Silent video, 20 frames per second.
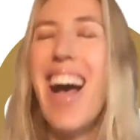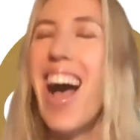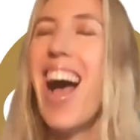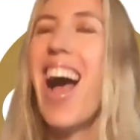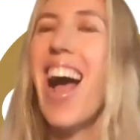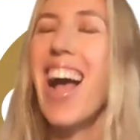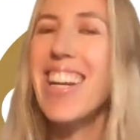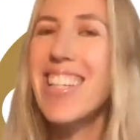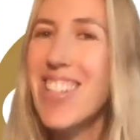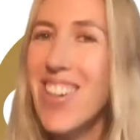
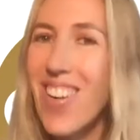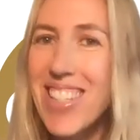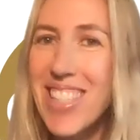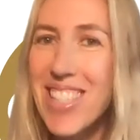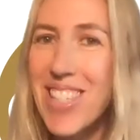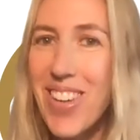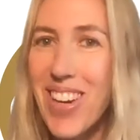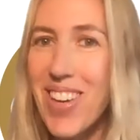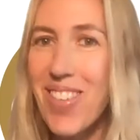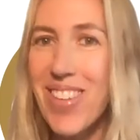I trust
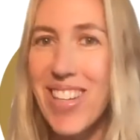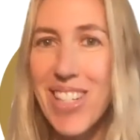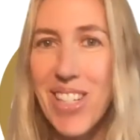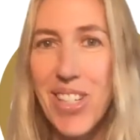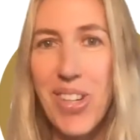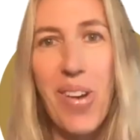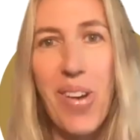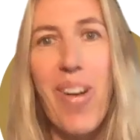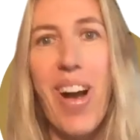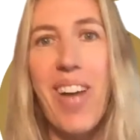you're going to
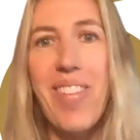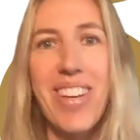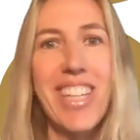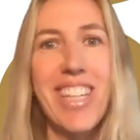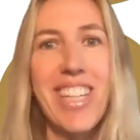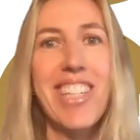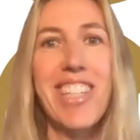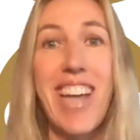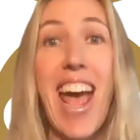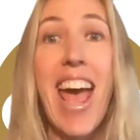enjoy what I'm going to
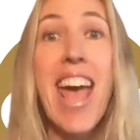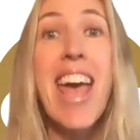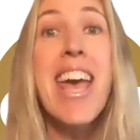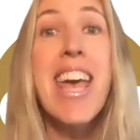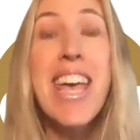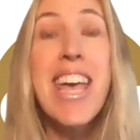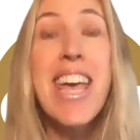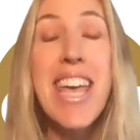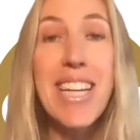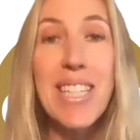share.
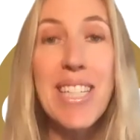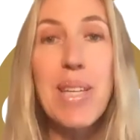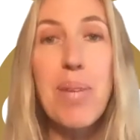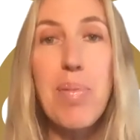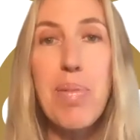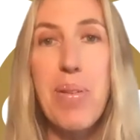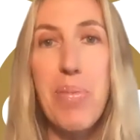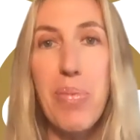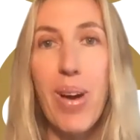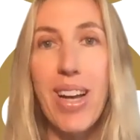It is going
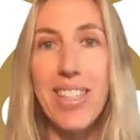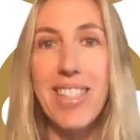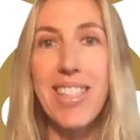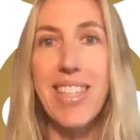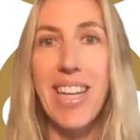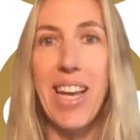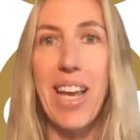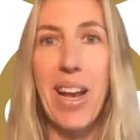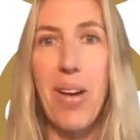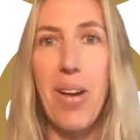to be worth
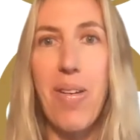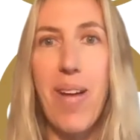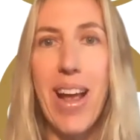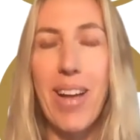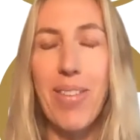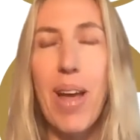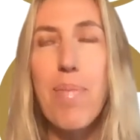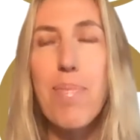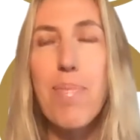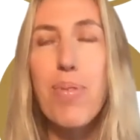sticking
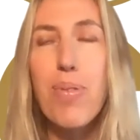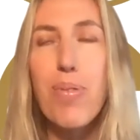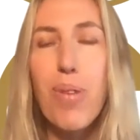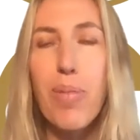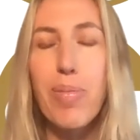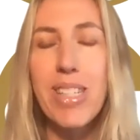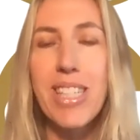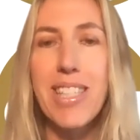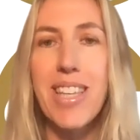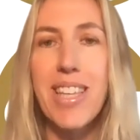around, I
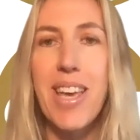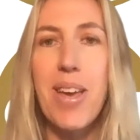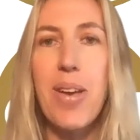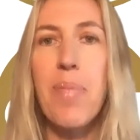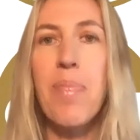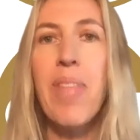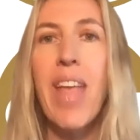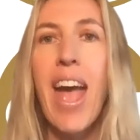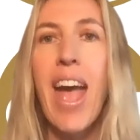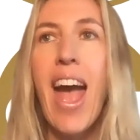promise
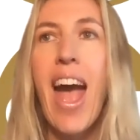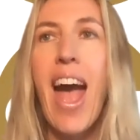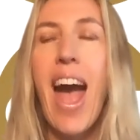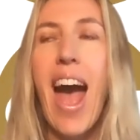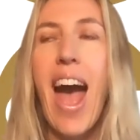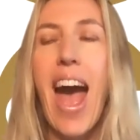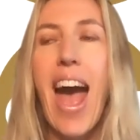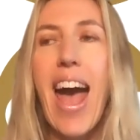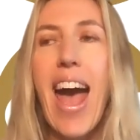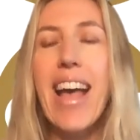you.
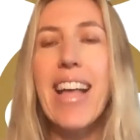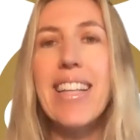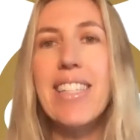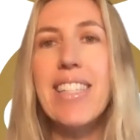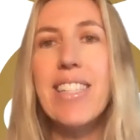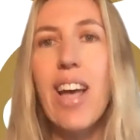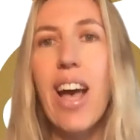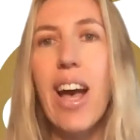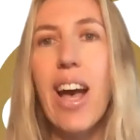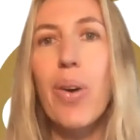
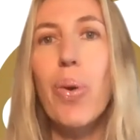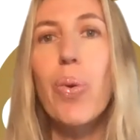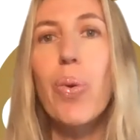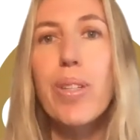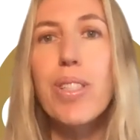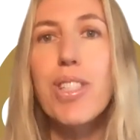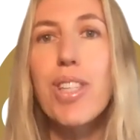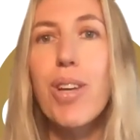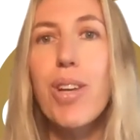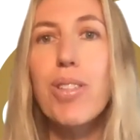And
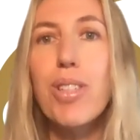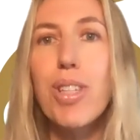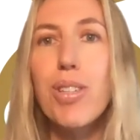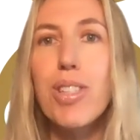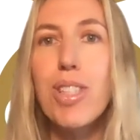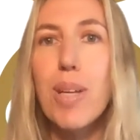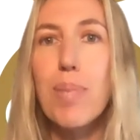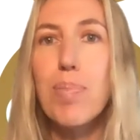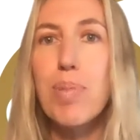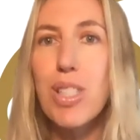also to
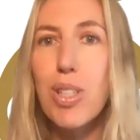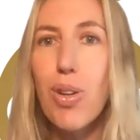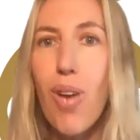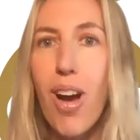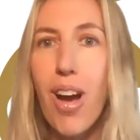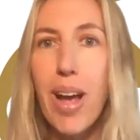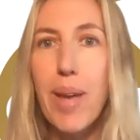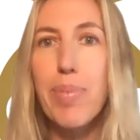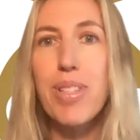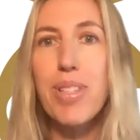
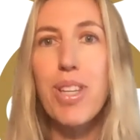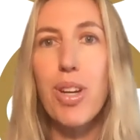subscribe to